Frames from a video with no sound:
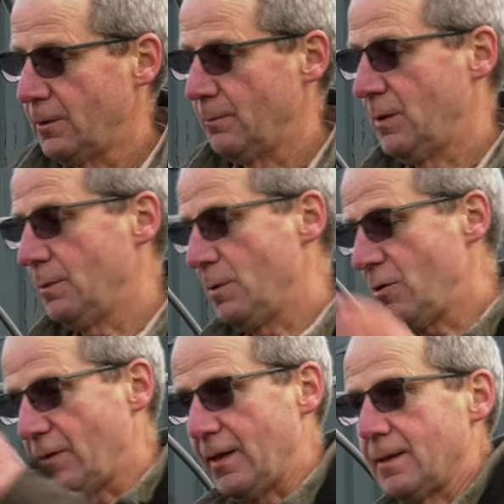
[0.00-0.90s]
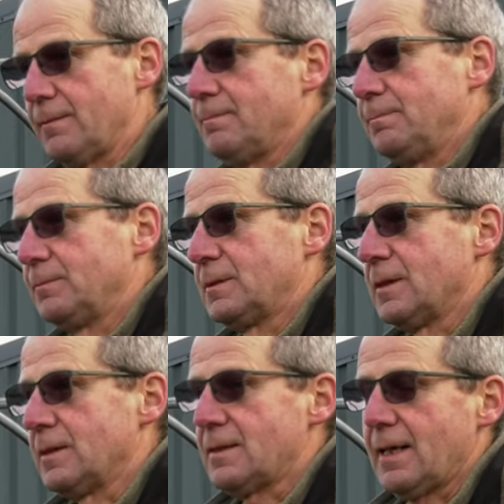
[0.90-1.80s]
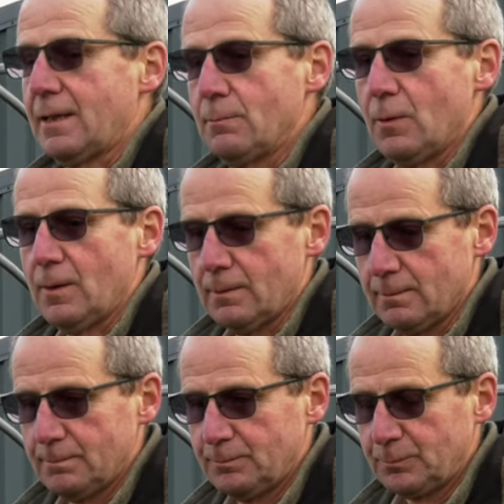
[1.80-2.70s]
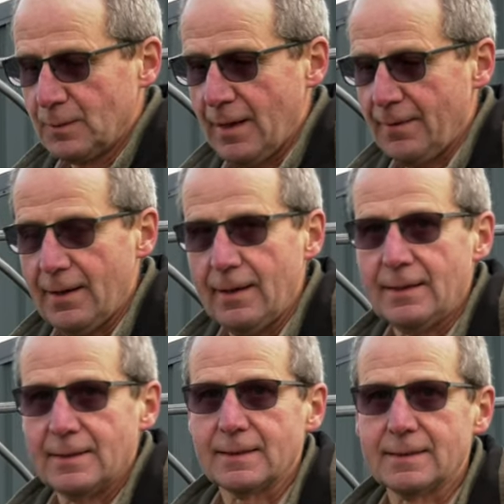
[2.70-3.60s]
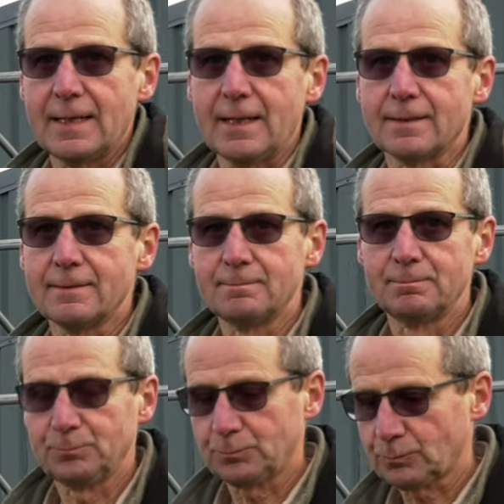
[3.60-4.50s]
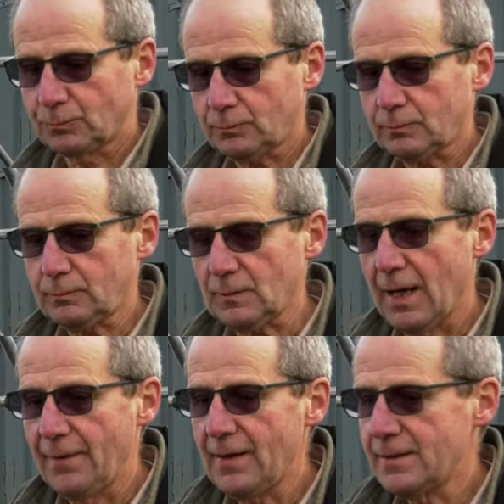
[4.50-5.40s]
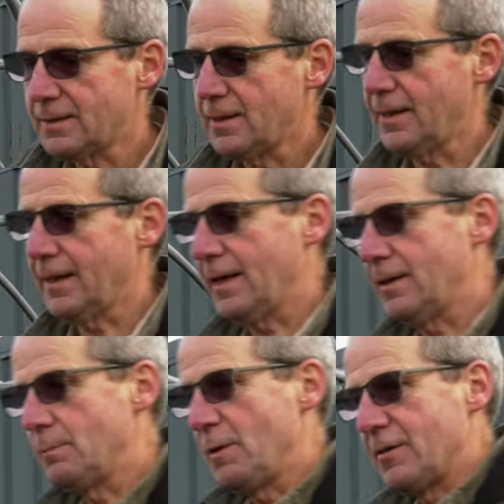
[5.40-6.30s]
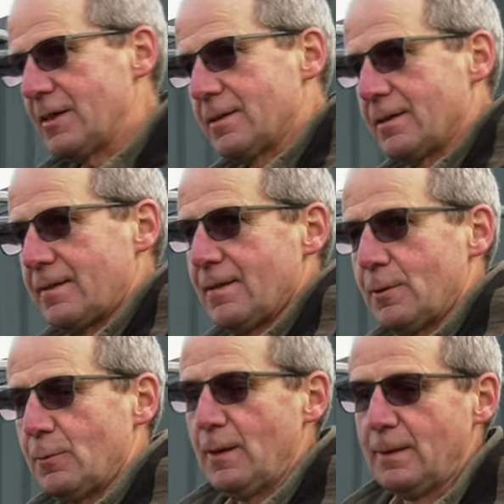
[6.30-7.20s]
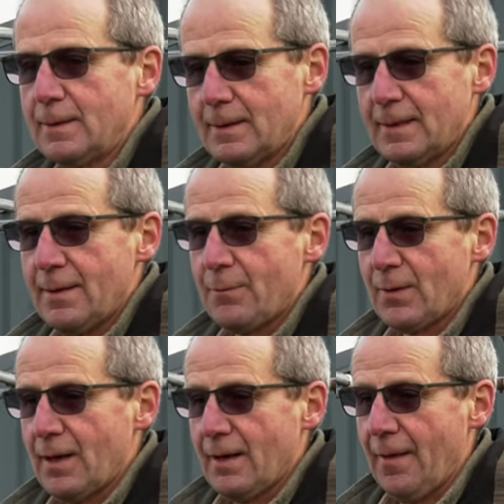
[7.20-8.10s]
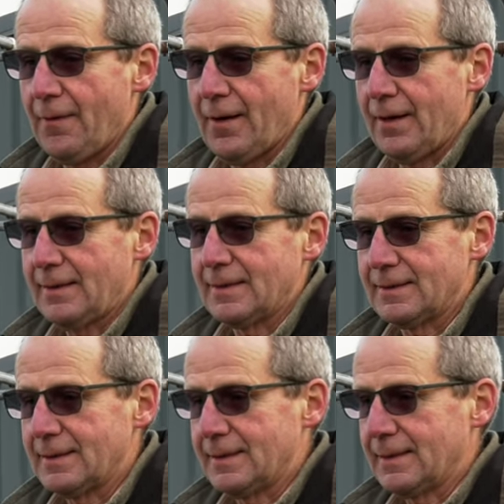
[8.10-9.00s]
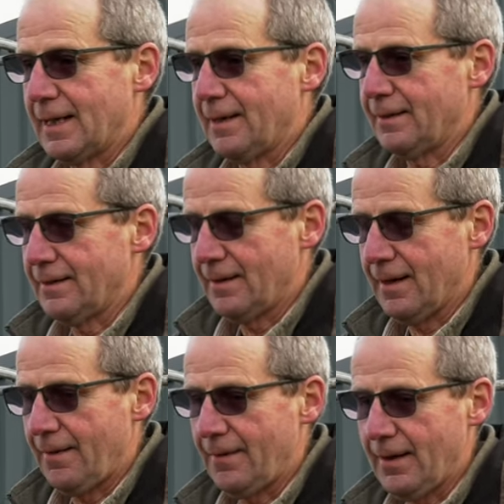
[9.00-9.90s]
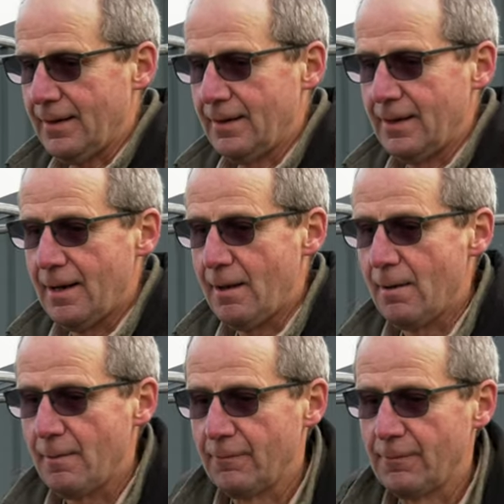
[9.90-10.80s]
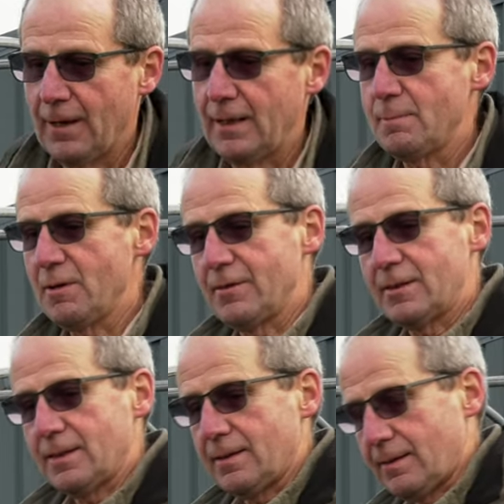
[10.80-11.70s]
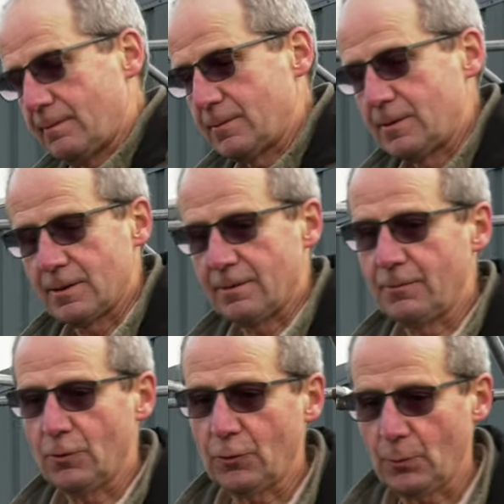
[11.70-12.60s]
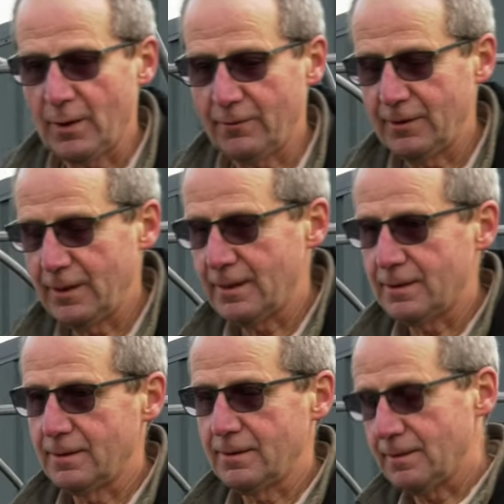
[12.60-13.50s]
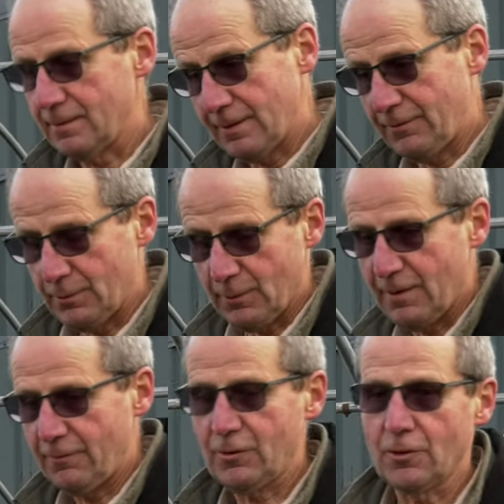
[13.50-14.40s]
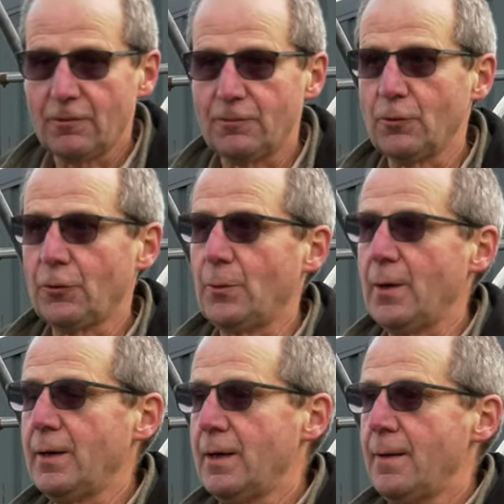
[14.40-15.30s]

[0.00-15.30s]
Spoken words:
you move it to the second one, and then let it sit, and then to turn it again, you move it to the third one, and then let it sit again. And then finally move it to the fourth one if you've got a fourth one,